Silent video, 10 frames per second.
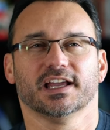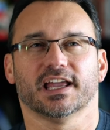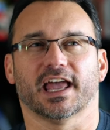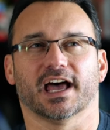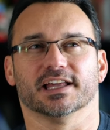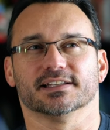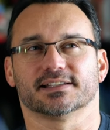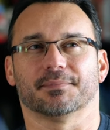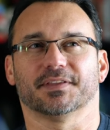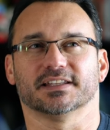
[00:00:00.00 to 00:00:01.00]
And
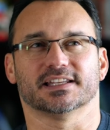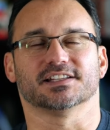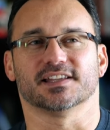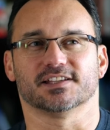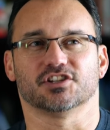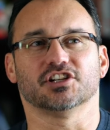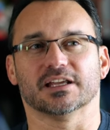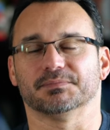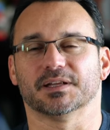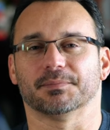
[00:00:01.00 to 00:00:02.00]
something that is this
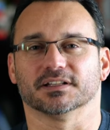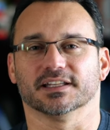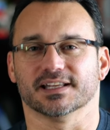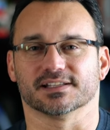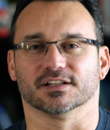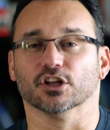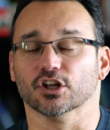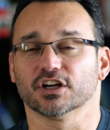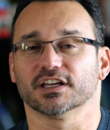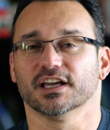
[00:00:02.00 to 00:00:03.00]
cheap typically doesn't
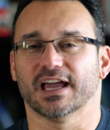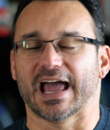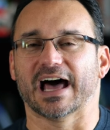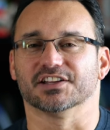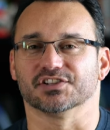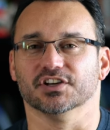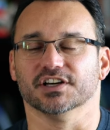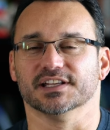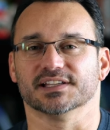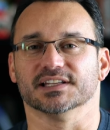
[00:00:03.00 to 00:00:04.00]
look as
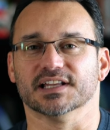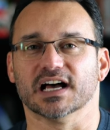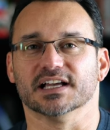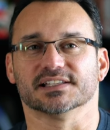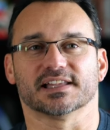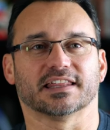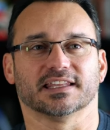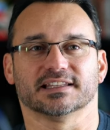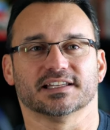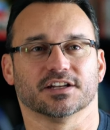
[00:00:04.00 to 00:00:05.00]
good as it does. I
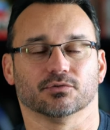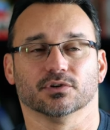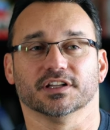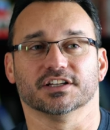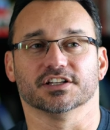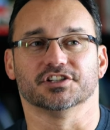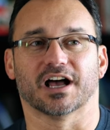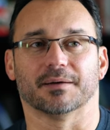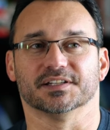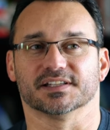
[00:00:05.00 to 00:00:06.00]
think they did a really good
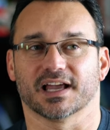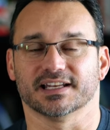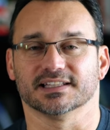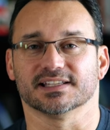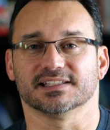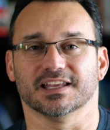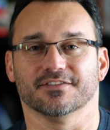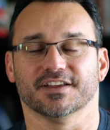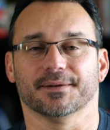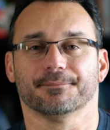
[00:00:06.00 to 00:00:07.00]
job designing this
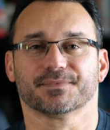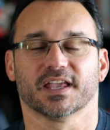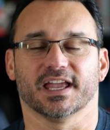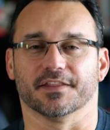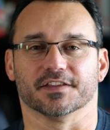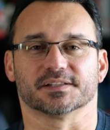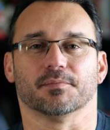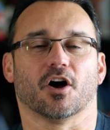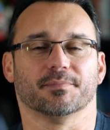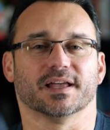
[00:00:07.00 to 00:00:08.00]
TV. And the
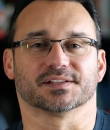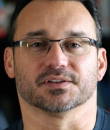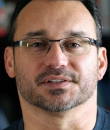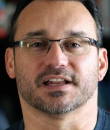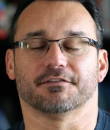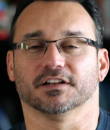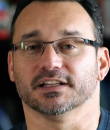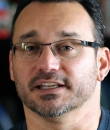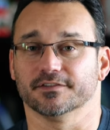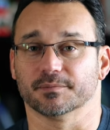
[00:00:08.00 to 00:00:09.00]
small bezels
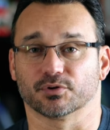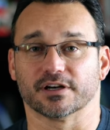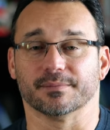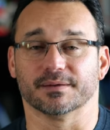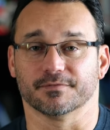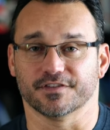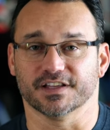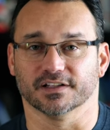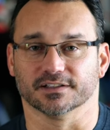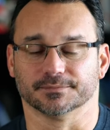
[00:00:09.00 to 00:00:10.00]
definitely give it a premium
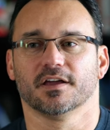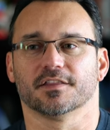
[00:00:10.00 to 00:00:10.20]
feel.